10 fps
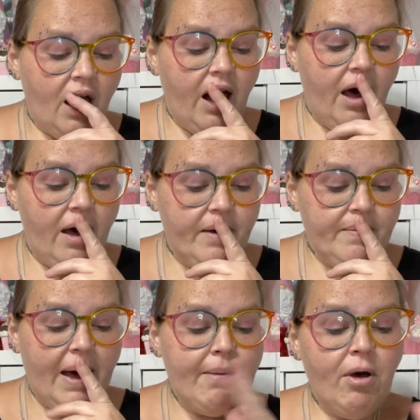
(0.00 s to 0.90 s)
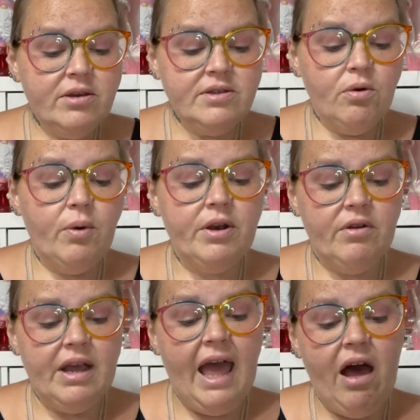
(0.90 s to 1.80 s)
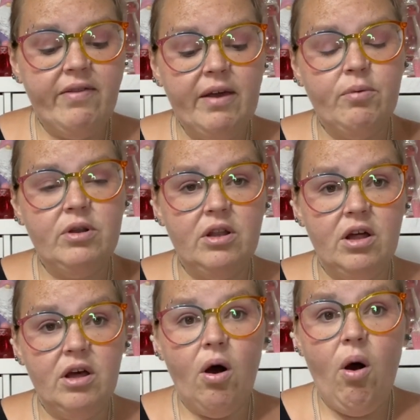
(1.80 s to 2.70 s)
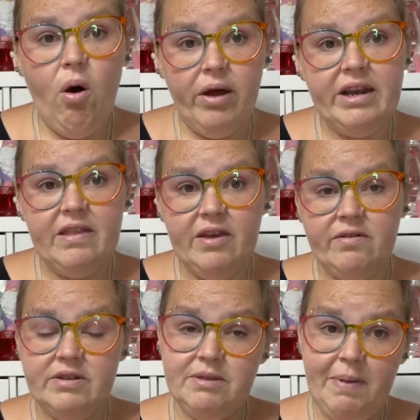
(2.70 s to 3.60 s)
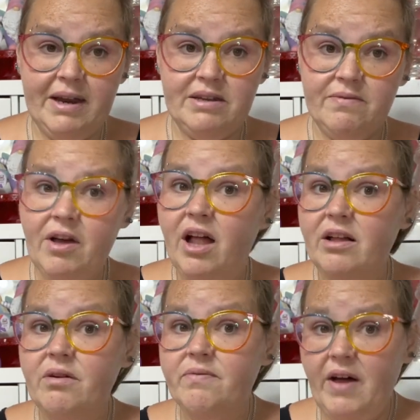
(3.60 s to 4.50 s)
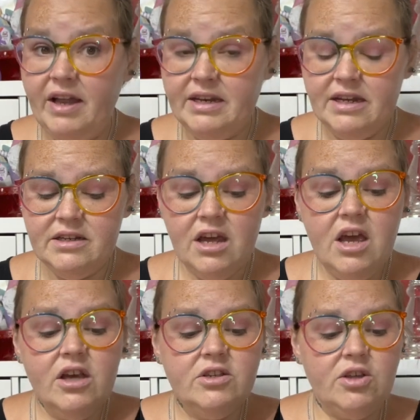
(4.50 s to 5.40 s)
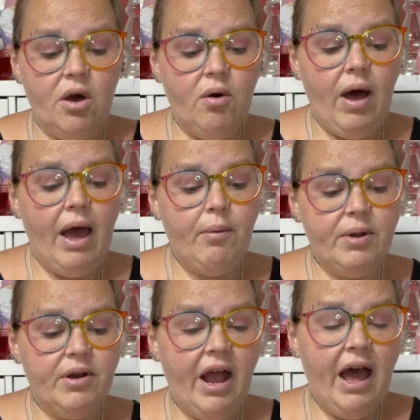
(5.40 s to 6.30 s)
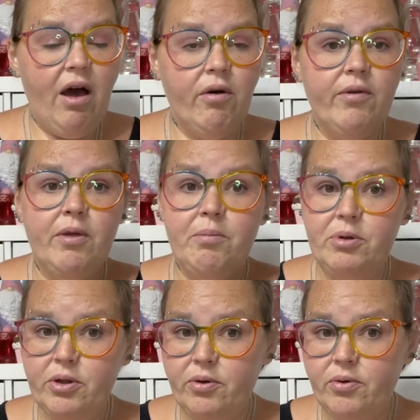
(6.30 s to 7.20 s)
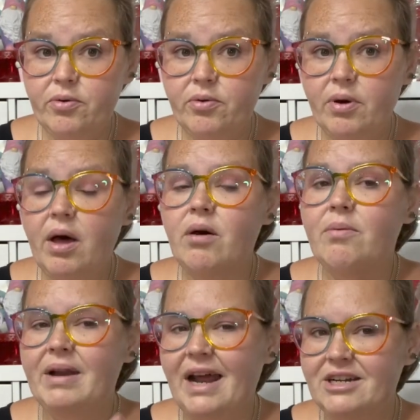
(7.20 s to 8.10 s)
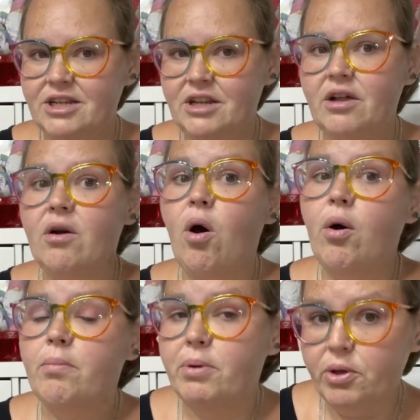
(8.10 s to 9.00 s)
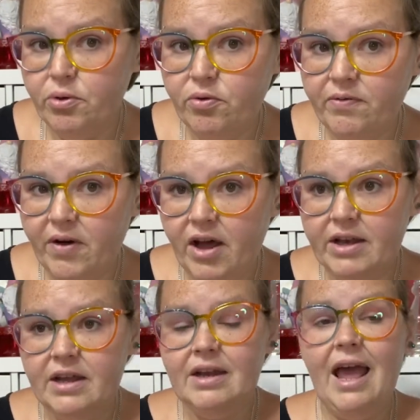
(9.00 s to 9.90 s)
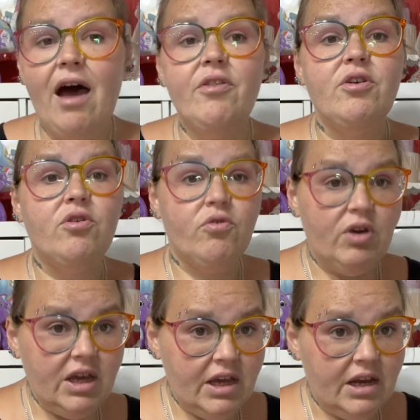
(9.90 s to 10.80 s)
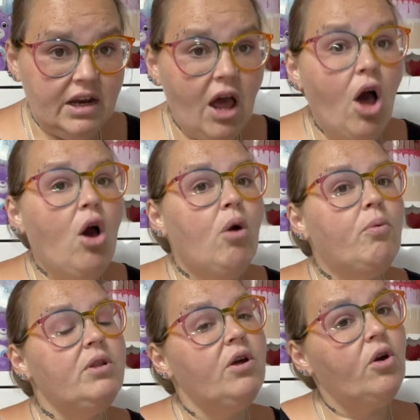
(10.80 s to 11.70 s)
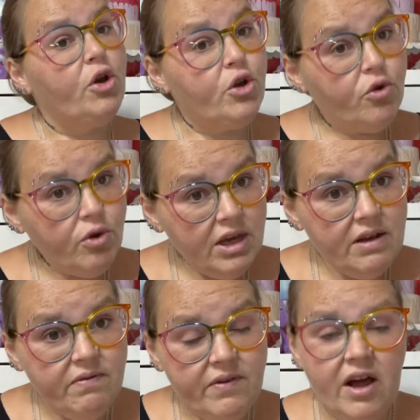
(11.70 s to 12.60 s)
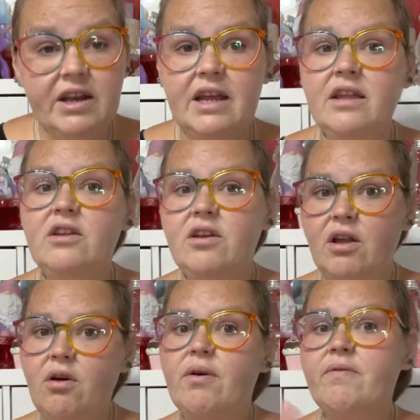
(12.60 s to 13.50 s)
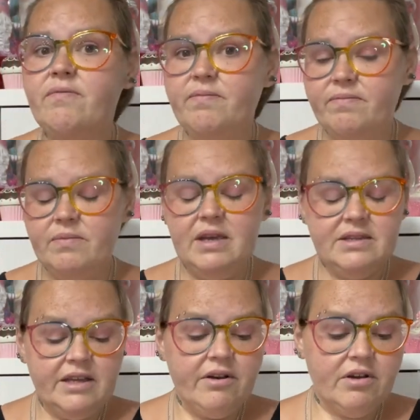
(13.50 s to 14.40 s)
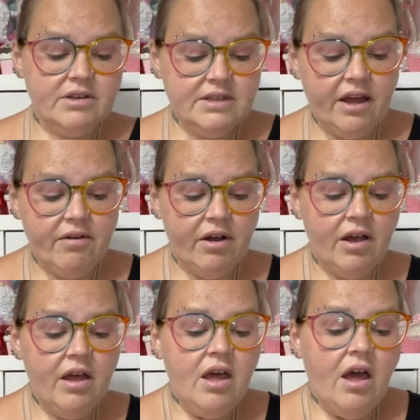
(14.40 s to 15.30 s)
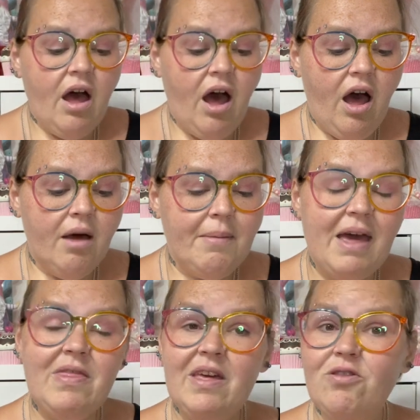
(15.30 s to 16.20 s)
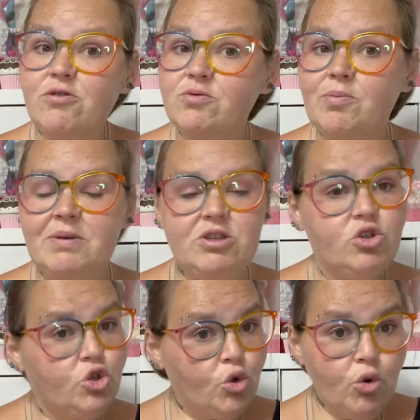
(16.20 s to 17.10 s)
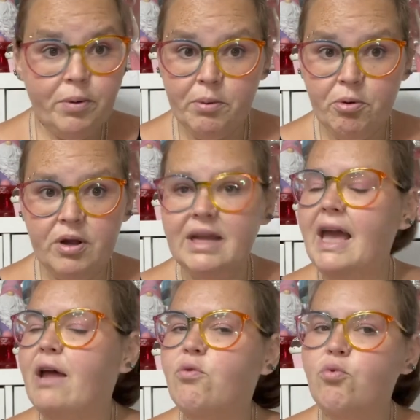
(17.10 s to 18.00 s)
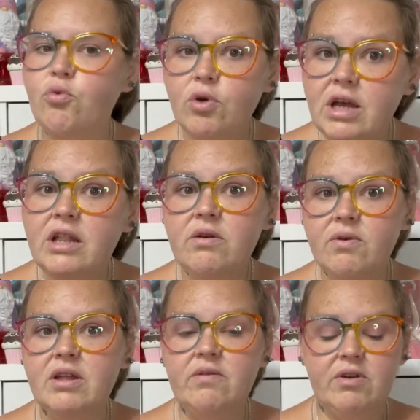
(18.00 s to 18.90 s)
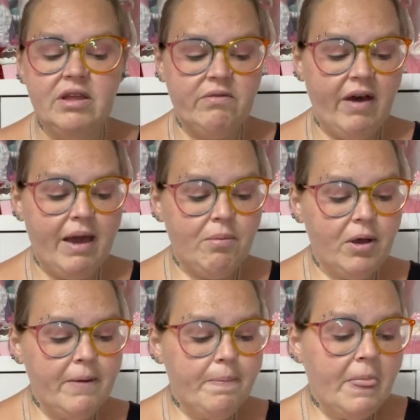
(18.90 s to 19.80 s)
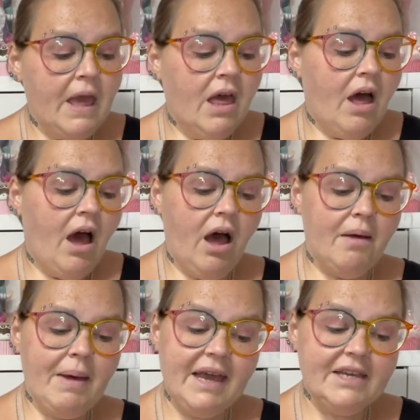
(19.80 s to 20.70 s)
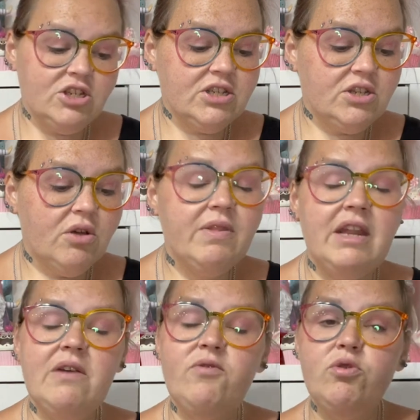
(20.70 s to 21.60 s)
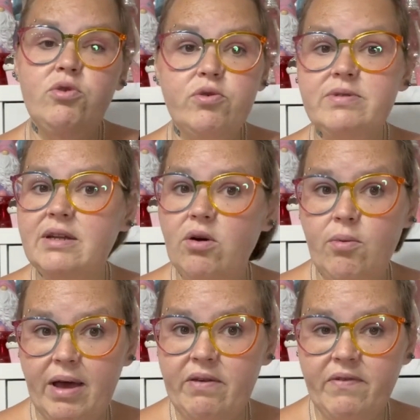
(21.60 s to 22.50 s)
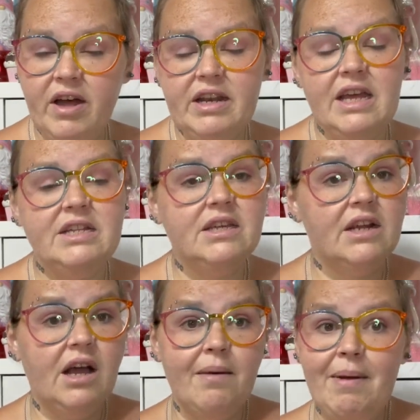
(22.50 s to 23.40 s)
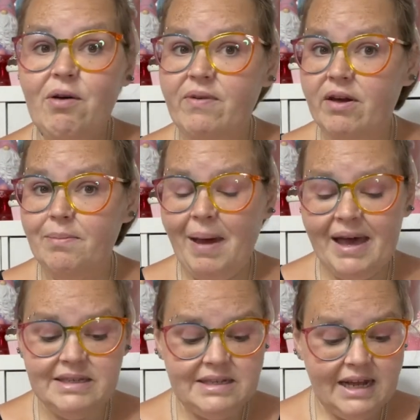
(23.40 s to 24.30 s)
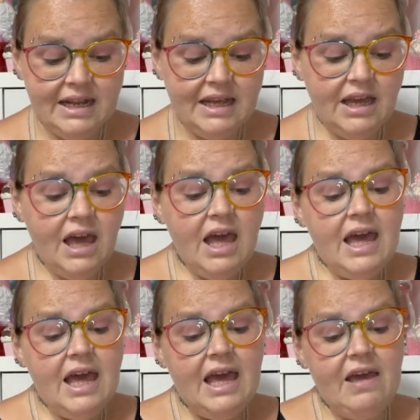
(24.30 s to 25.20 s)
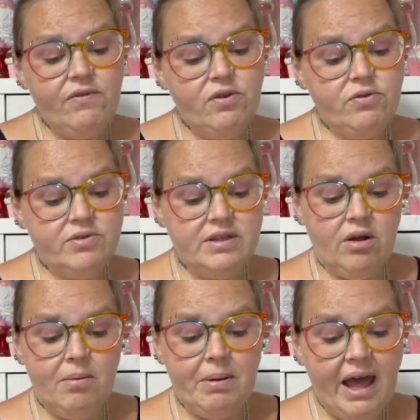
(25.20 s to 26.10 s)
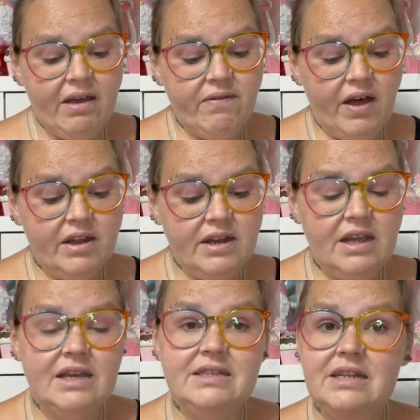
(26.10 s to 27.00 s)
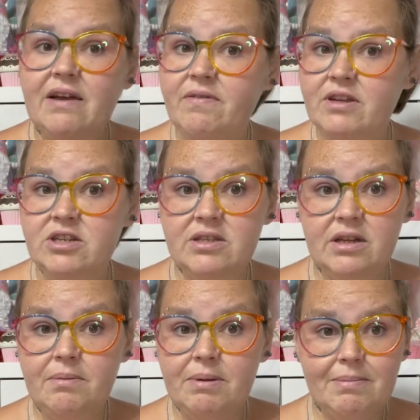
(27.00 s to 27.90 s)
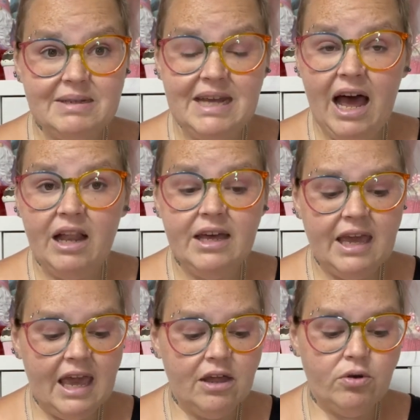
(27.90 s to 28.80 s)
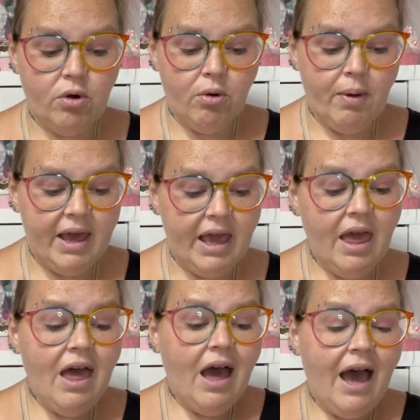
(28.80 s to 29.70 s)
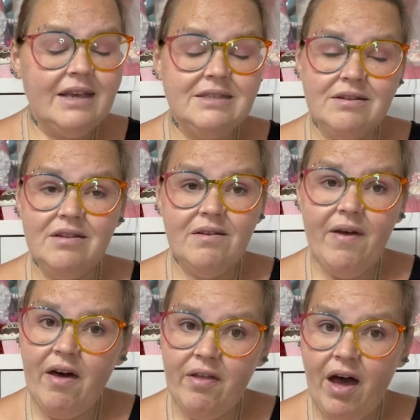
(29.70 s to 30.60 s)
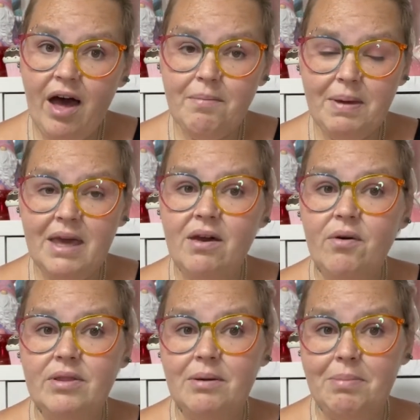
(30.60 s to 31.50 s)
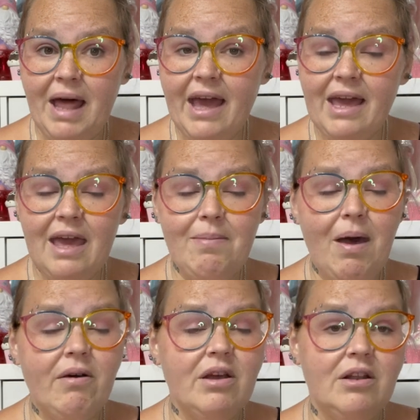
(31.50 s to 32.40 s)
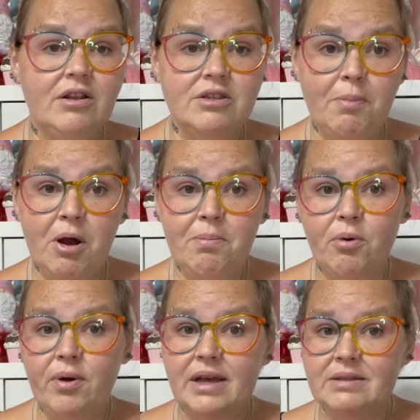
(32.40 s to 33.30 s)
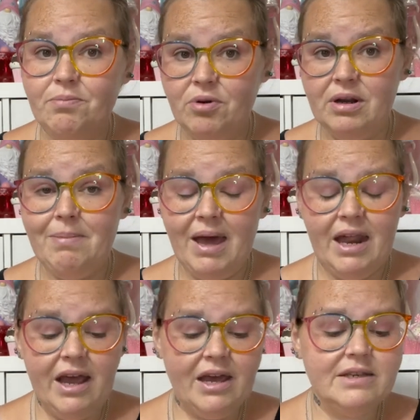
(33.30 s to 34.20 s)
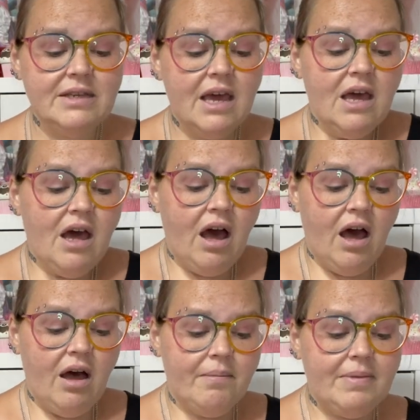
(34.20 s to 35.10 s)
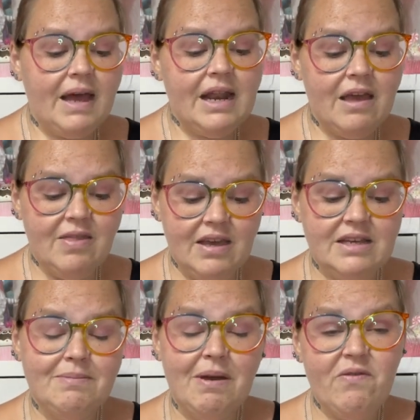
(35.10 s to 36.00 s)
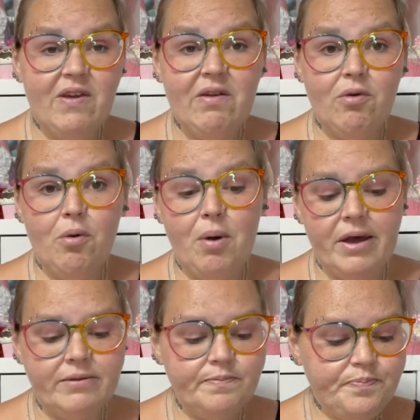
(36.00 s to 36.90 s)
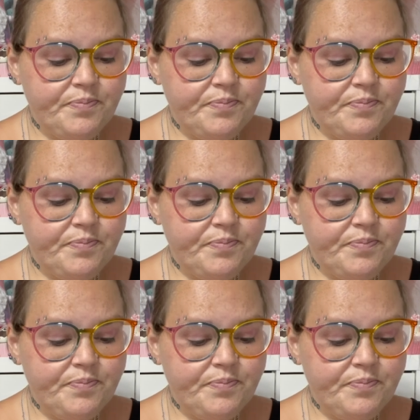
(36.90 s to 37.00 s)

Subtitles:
I'm also wondering how they will look on their respective color fondant. So I wonder how the blue would actually look on blue fondant, how the green would look on green fondant, you know, et cetera, et cetera. I think those would be super pretty and really, really, really vibrant. I guess just know that if you use it on white fondant, it's gonna come out very pastel-y. If you use it on black fondant, it's definitely just gonna be metallic and or white. I still love how the hot pink on the black came out. It looks purple, it's pretty badass. That I think is my favorite one.